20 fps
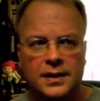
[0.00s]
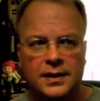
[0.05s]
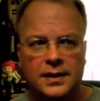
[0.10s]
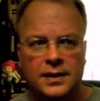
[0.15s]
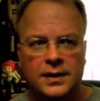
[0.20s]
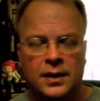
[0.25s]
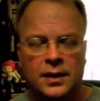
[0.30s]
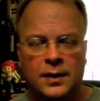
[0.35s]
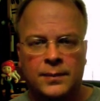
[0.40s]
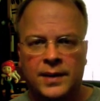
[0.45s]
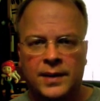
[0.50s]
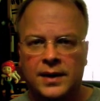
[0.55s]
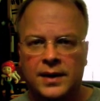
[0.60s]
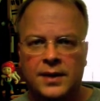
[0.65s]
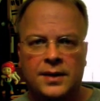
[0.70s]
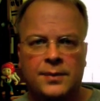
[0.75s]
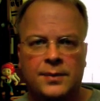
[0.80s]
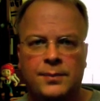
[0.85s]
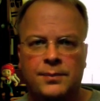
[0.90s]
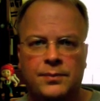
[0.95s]
not
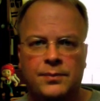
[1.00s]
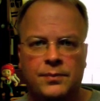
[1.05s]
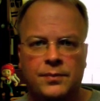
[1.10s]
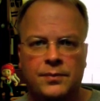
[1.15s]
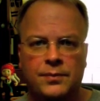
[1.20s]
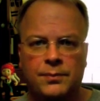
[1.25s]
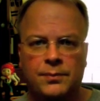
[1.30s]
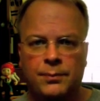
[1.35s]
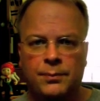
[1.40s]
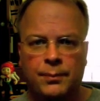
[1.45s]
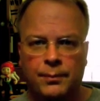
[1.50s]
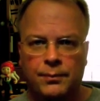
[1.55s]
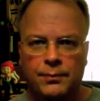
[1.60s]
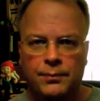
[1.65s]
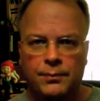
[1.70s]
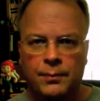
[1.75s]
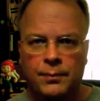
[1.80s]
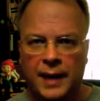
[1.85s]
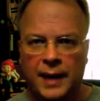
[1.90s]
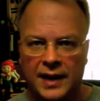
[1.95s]
going to
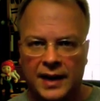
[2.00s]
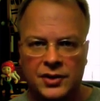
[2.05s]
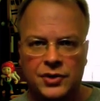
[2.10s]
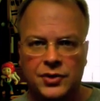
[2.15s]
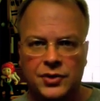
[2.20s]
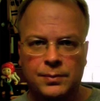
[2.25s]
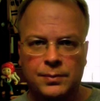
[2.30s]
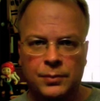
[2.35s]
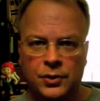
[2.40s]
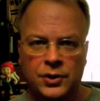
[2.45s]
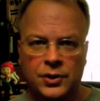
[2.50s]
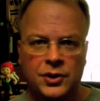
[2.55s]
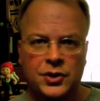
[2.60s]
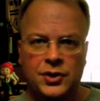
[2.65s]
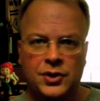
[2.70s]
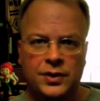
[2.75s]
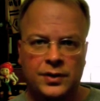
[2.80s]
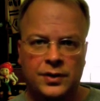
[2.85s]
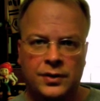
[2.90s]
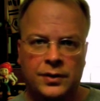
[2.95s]
bash Bush.
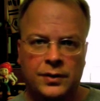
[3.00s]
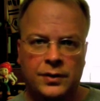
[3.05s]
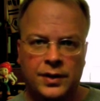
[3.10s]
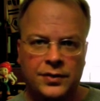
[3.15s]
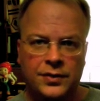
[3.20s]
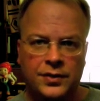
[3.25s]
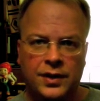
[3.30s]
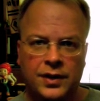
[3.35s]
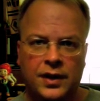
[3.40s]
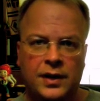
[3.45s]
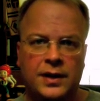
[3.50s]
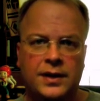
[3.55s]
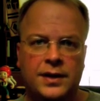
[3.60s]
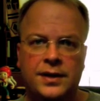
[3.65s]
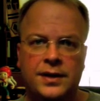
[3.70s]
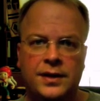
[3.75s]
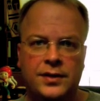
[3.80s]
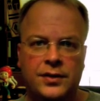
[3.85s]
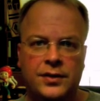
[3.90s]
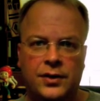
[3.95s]
He's done.
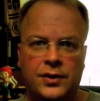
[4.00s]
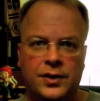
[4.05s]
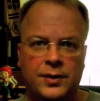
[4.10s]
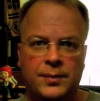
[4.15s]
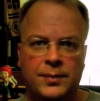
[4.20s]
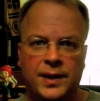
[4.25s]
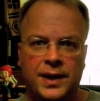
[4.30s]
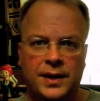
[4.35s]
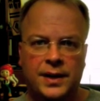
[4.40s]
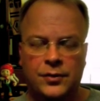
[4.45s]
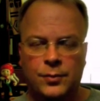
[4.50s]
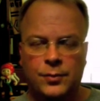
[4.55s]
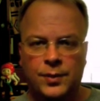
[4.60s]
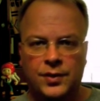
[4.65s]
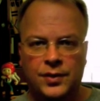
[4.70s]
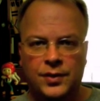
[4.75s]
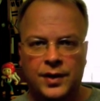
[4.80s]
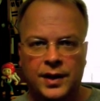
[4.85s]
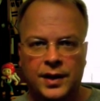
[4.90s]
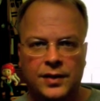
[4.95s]
He's already made his
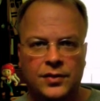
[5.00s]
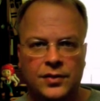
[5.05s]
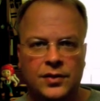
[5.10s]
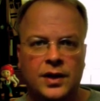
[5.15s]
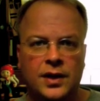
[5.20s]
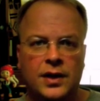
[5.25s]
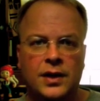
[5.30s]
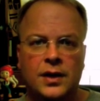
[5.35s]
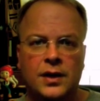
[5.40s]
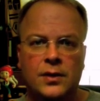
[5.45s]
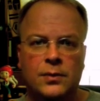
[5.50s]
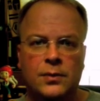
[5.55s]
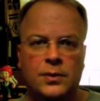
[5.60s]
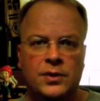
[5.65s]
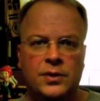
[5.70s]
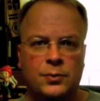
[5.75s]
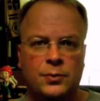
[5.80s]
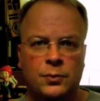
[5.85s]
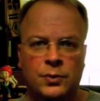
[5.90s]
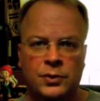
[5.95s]
mistakes.
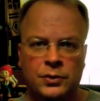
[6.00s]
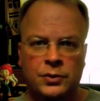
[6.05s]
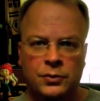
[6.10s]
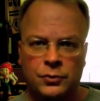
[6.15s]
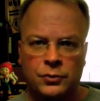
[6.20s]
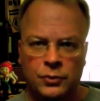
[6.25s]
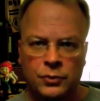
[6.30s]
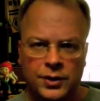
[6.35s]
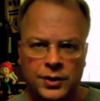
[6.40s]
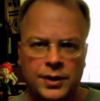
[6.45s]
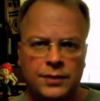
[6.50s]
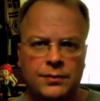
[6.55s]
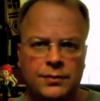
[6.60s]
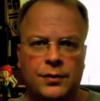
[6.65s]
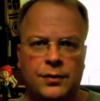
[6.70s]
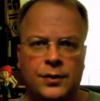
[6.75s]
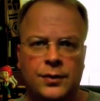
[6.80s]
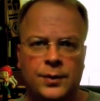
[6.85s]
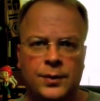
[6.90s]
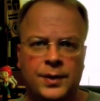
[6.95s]
We're looking
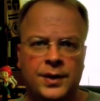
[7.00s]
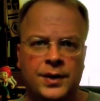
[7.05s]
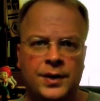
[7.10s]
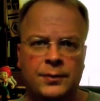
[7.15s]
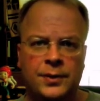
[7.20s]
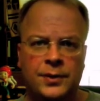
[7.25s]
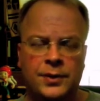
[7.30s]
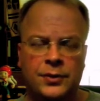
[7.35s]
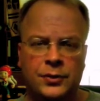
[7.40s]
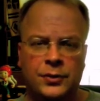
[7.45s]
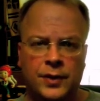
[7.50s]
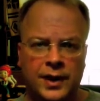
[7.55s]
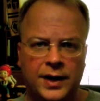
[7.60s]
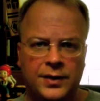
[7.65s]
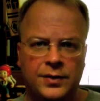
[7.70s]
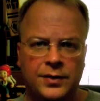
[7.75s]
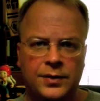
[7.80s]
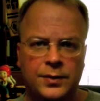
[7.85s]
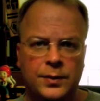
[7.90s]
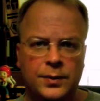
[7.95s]
forward, and we try
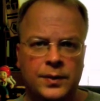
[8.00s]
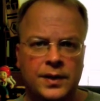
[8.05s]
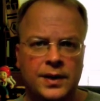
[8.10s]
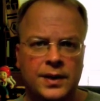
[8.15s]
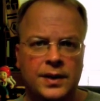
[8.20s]
to,